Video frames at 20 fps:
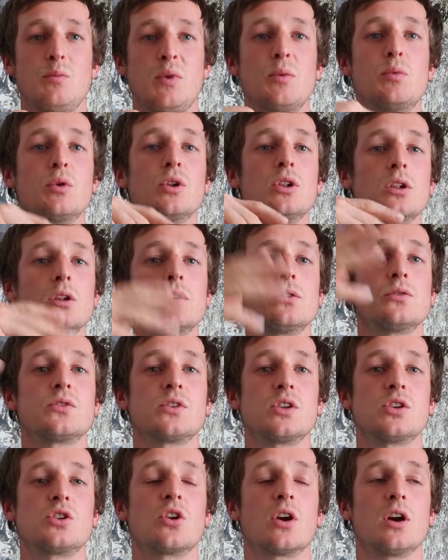People love
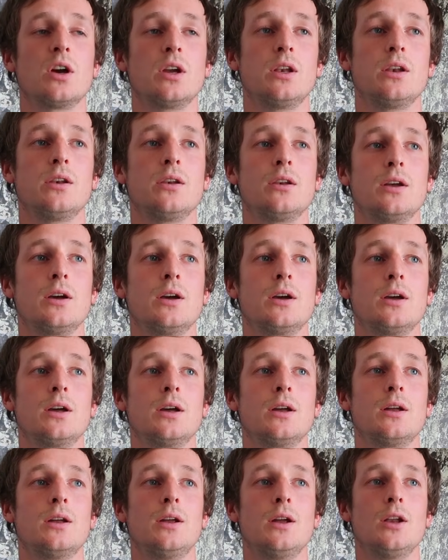to try
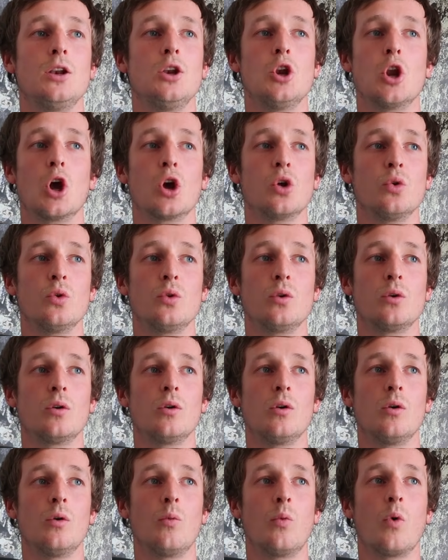and know
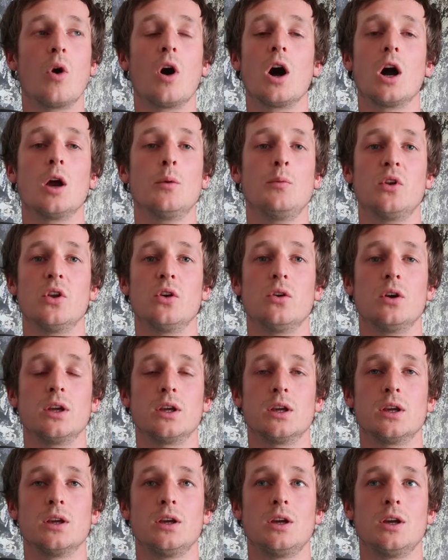what I'm
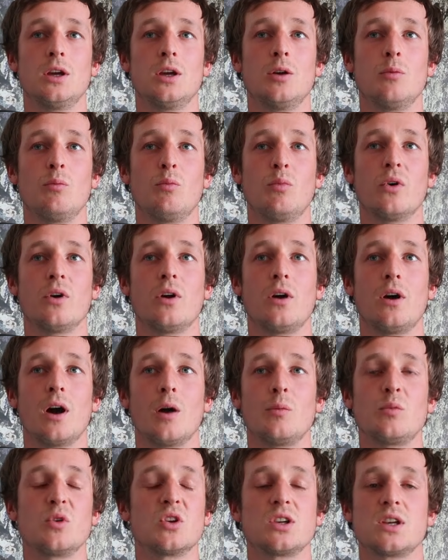doing, but
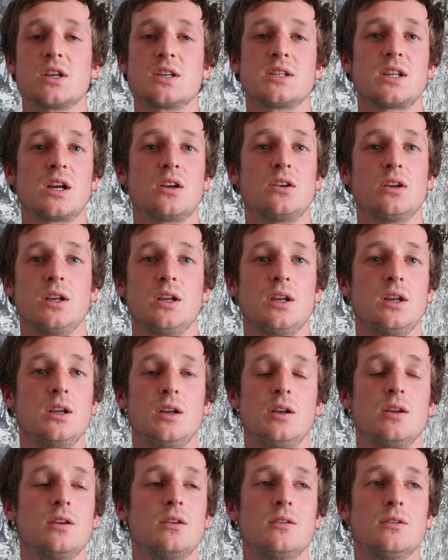I'm not
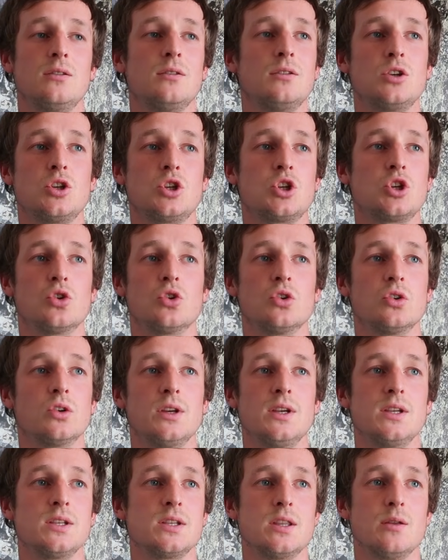necessarily sure
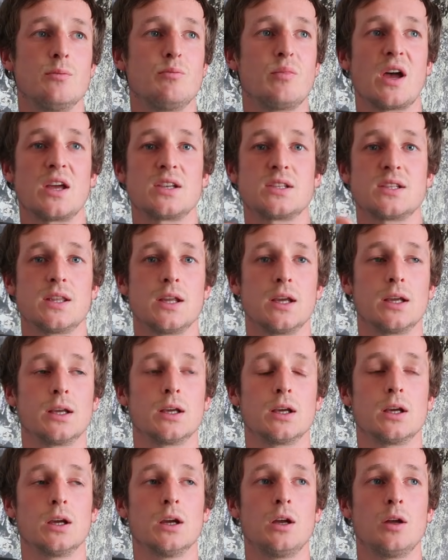it's the best
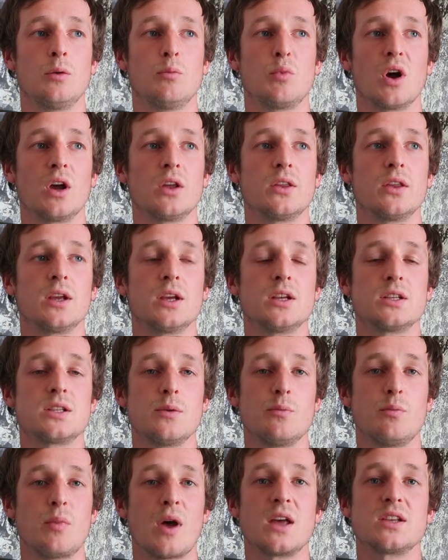thing. But I think it's the
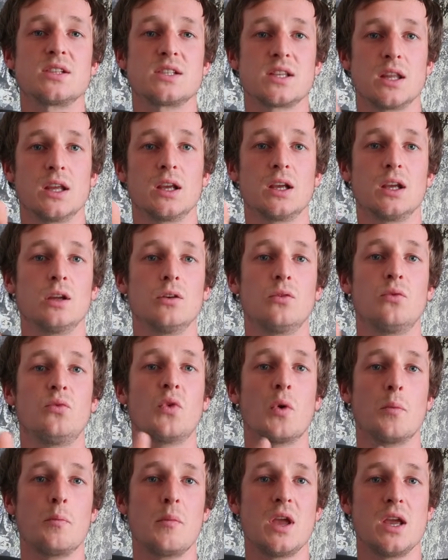best thing
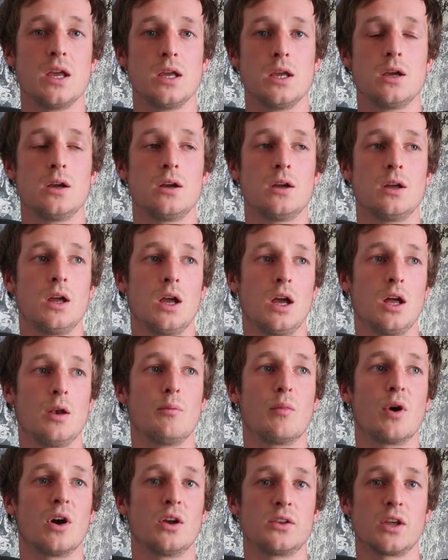for me and
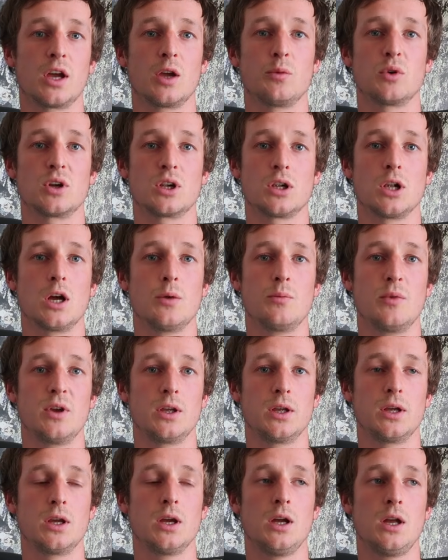my type of
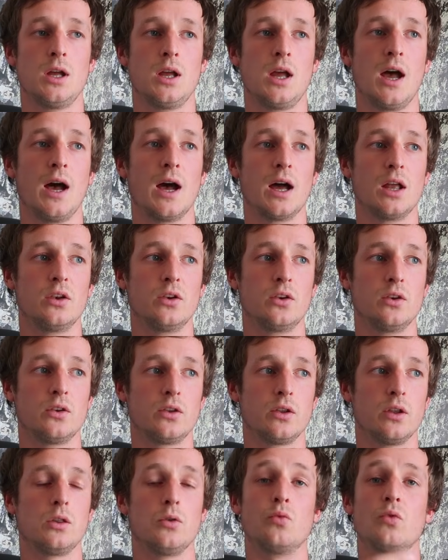climbing and
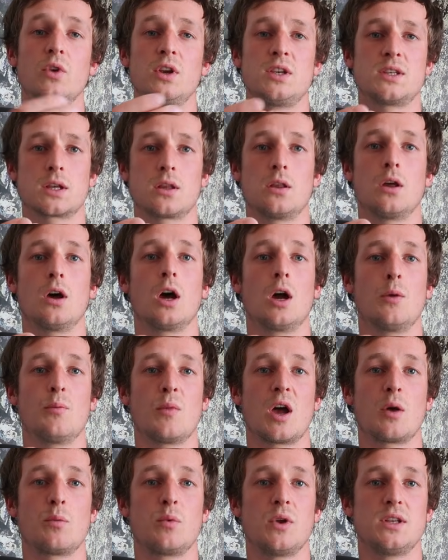the risk that I'm
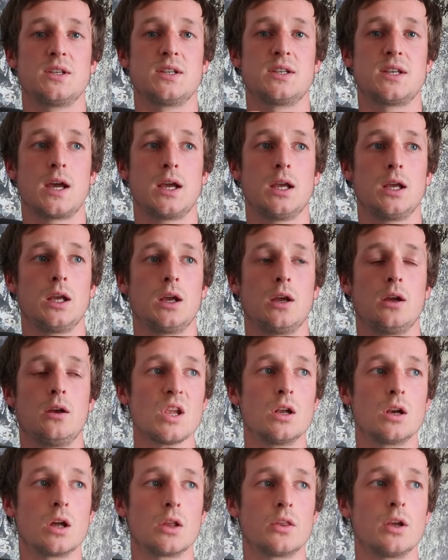happy to take.
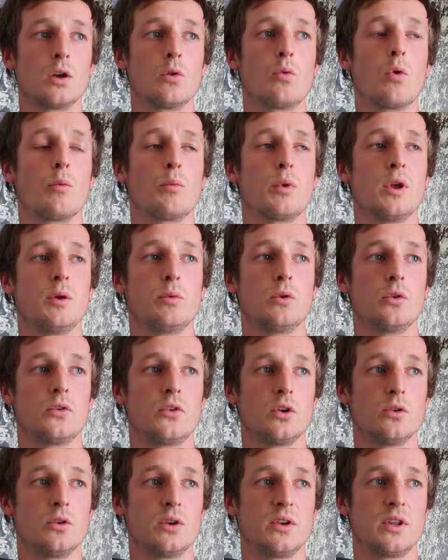And I think what people
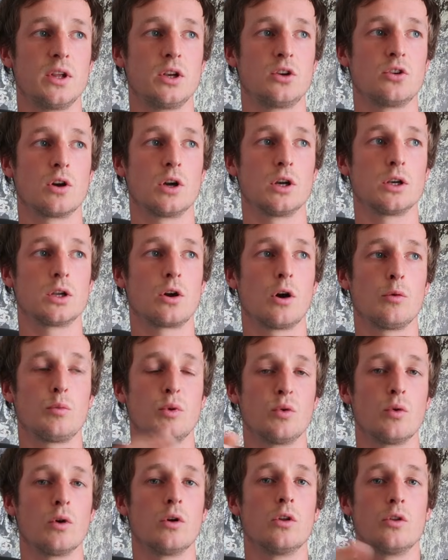do is they try and copy
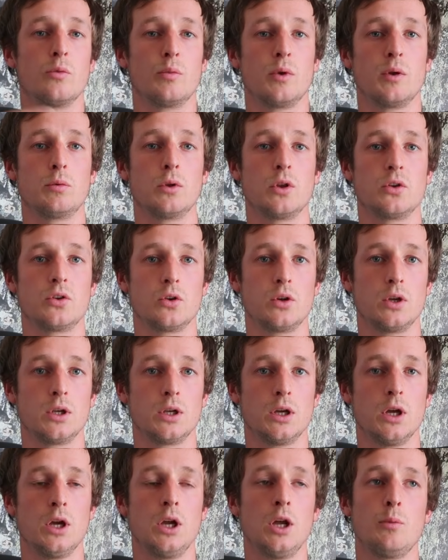what other people are doing.